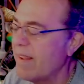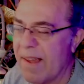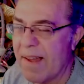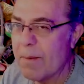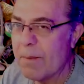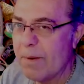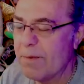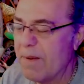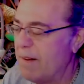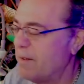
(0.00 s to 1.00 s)
Yeah,
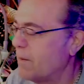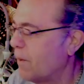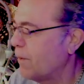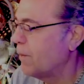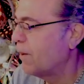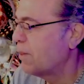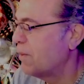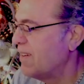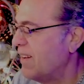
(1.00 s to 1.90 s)
we've entered World War III.